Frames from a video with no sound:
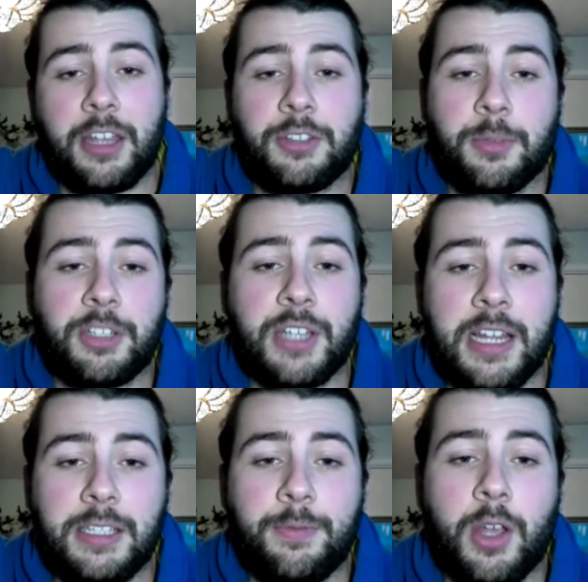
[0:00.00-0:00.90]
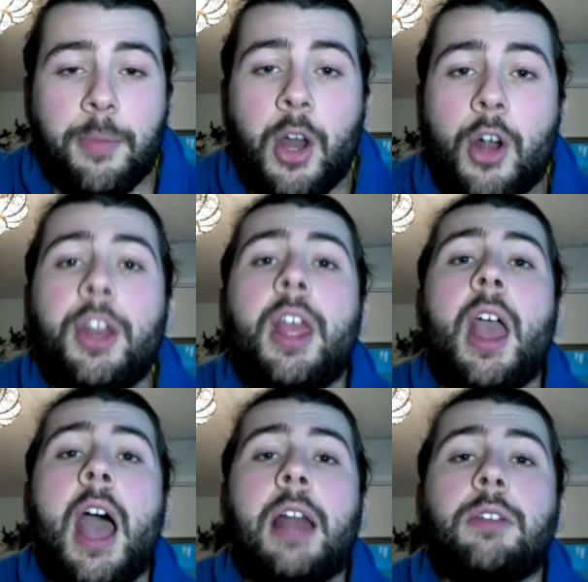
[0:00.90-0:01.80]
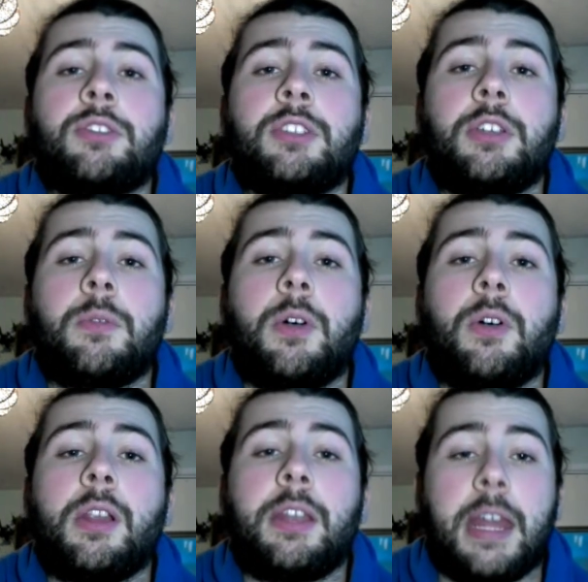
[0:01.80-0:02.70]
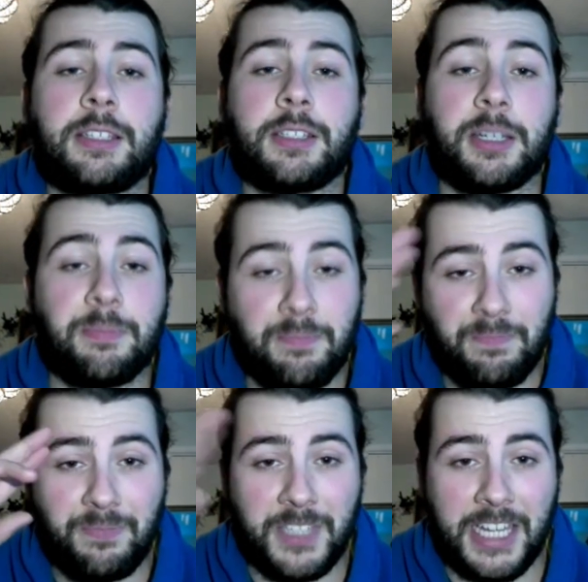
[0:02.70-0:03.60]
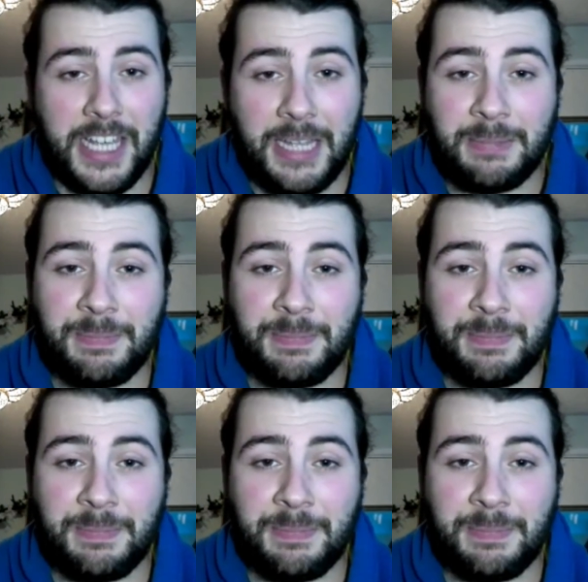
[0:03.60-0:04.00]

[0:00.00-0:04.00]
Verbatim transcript: you so much, Andy, for coming on. And I'll see you all next time. Take care.